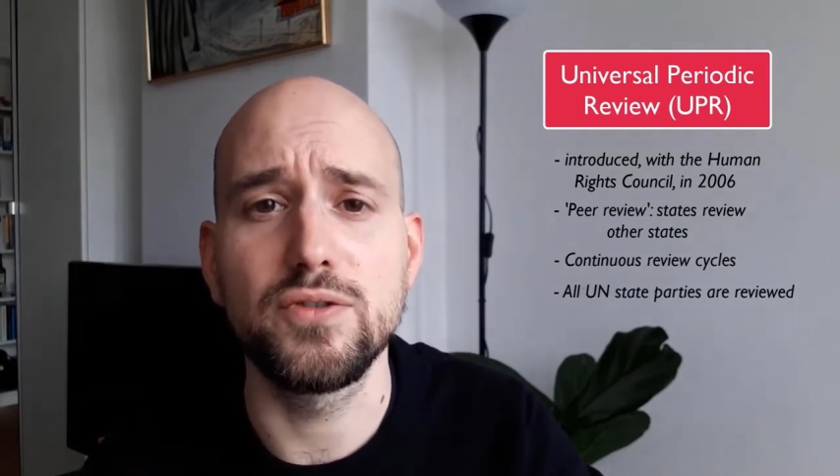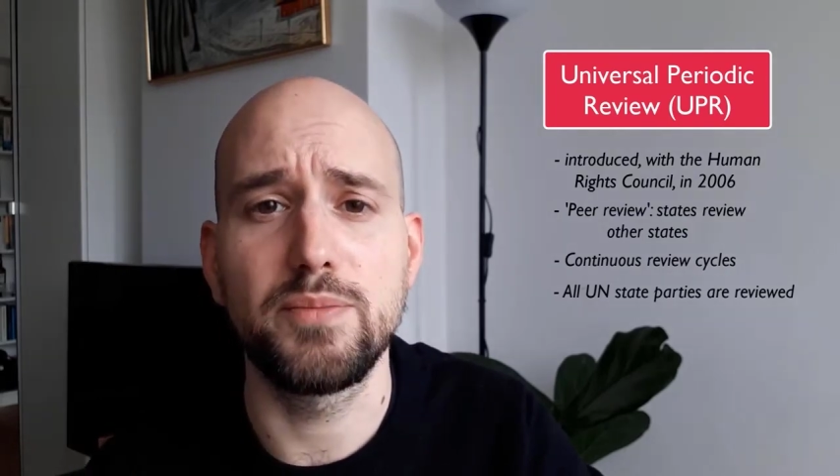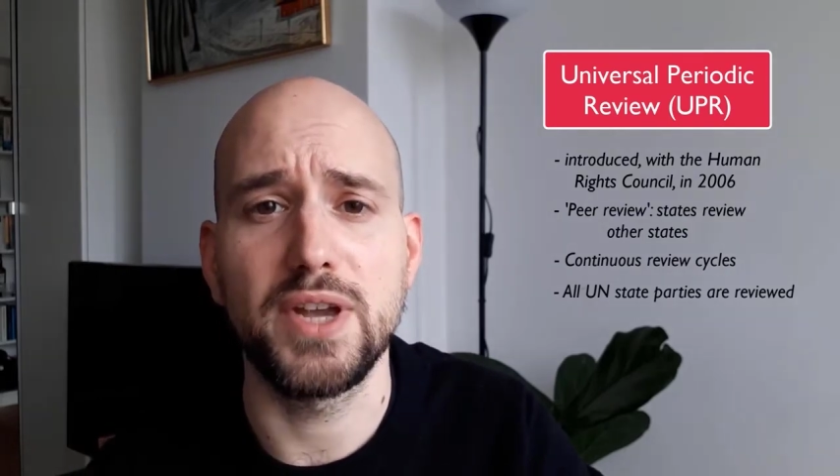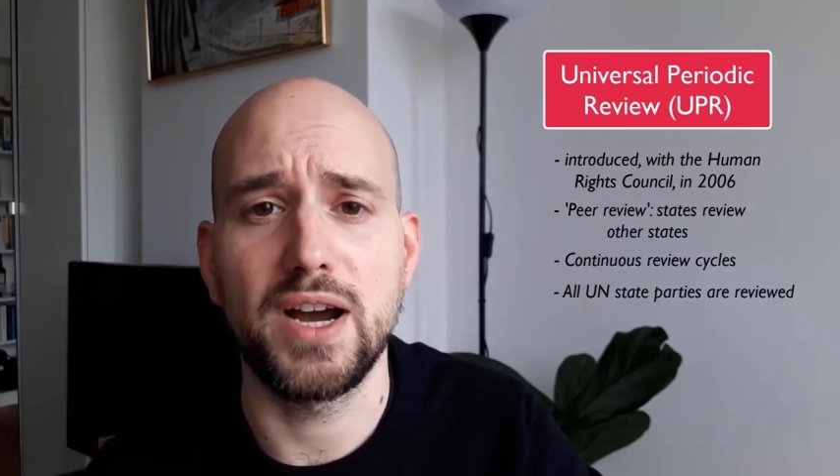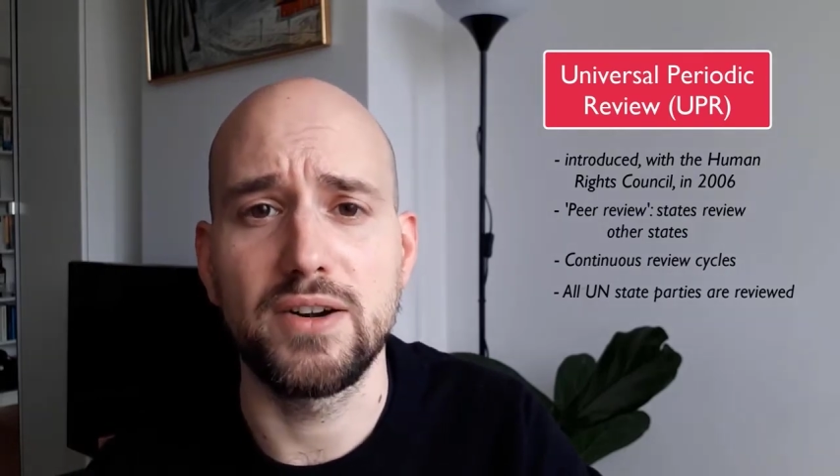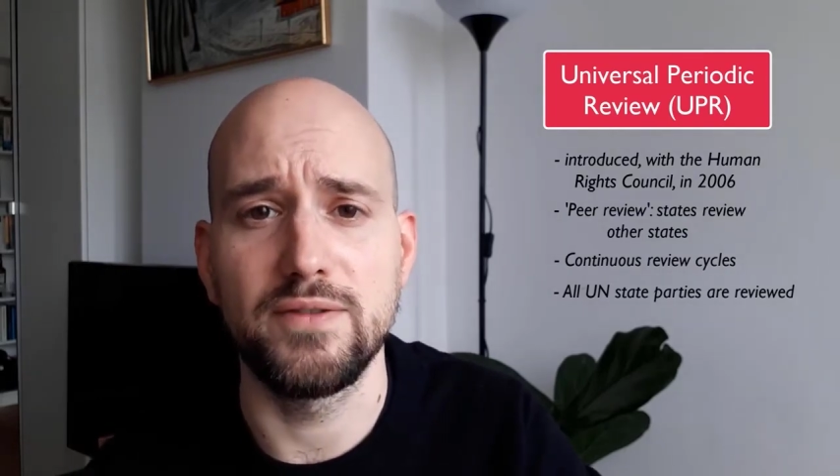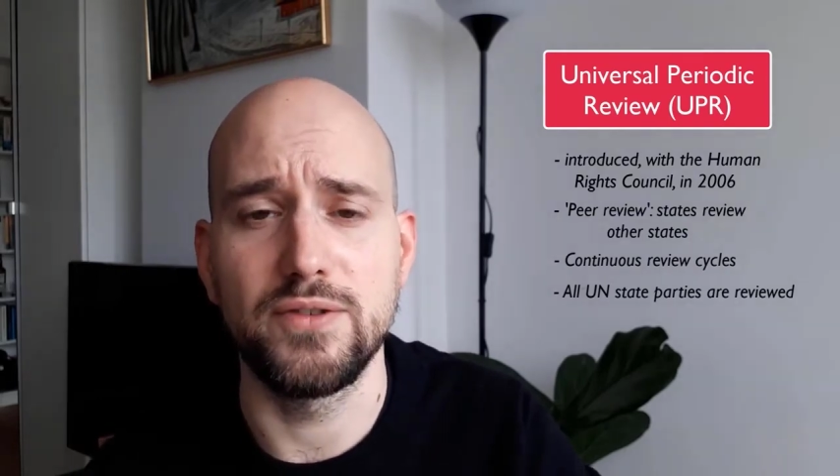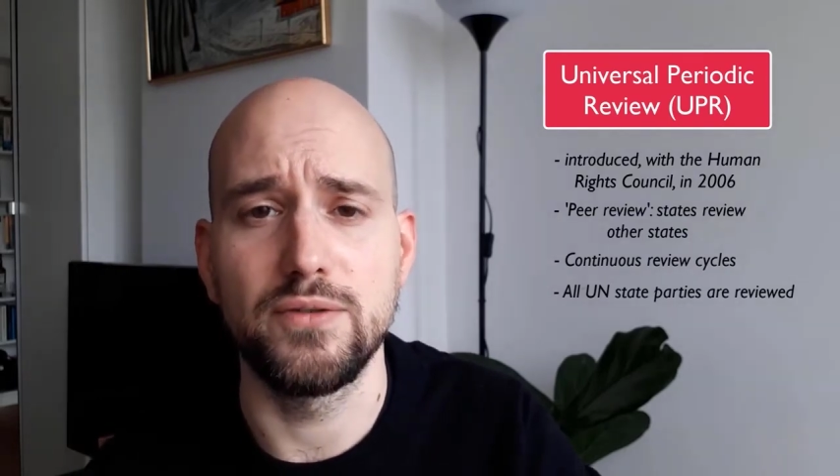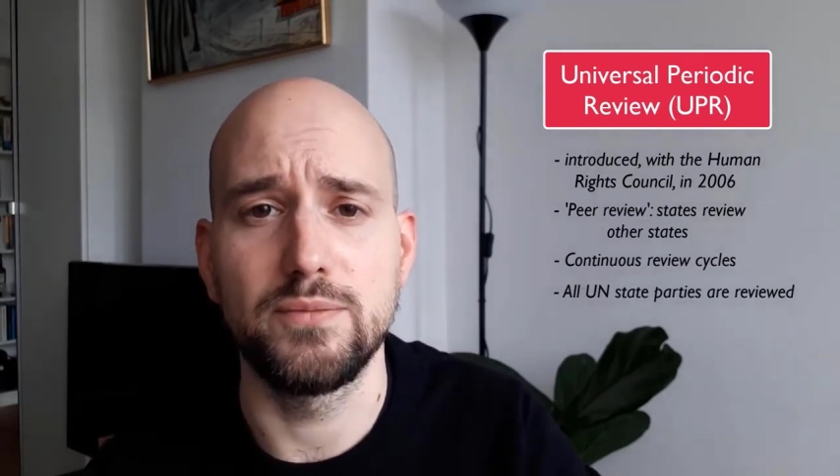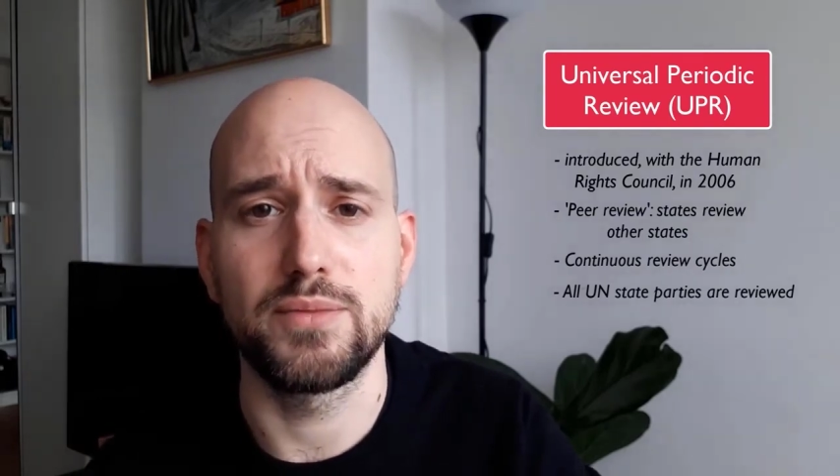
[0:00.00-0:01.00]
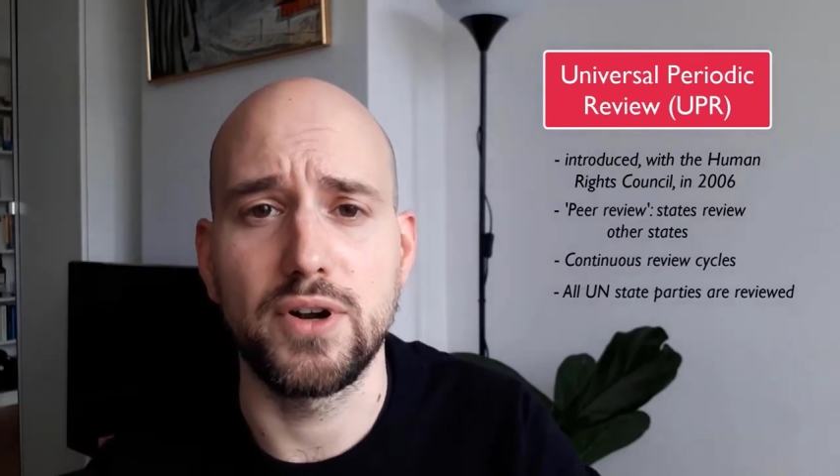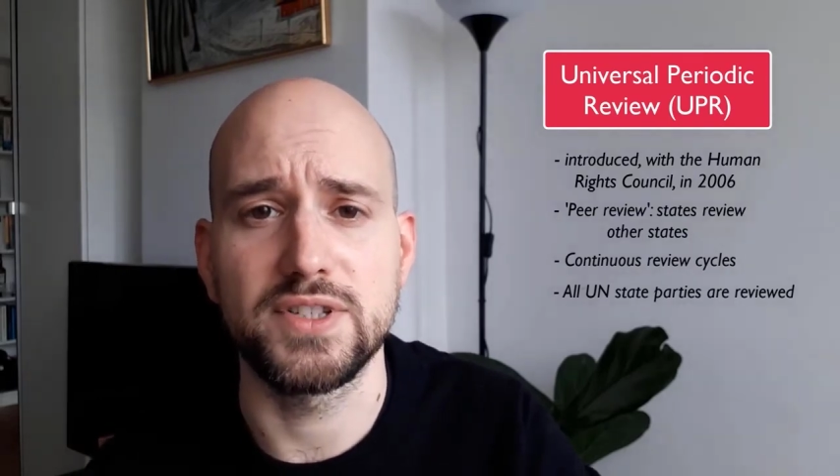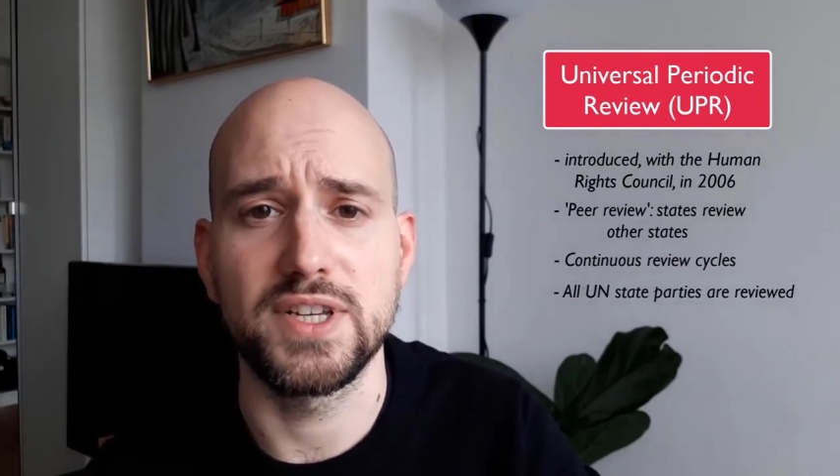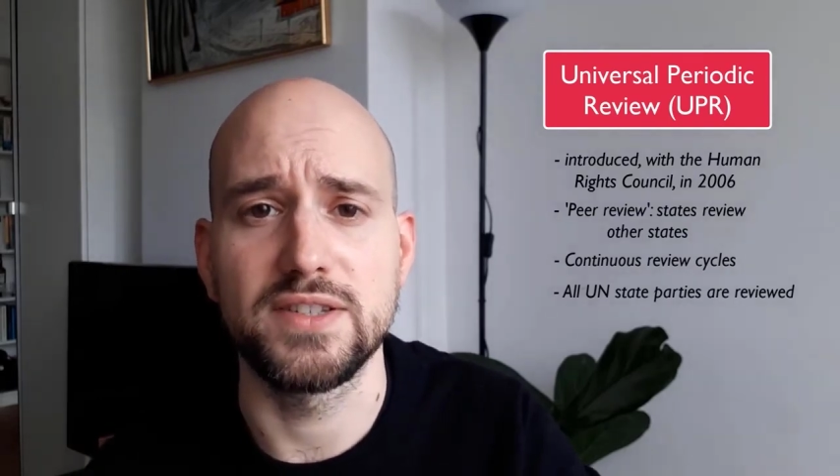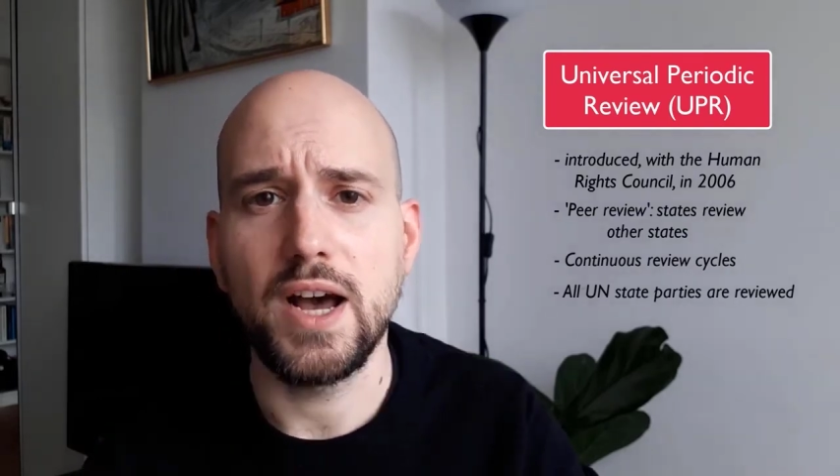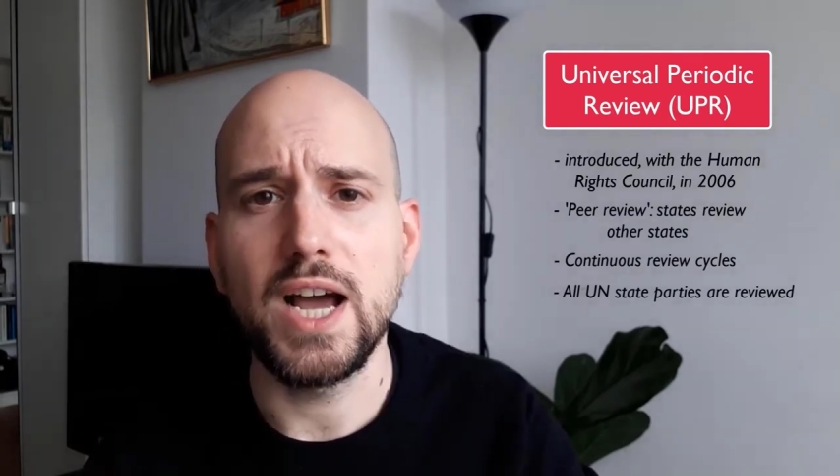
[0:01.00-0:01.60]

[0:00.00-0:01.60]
UPR review process.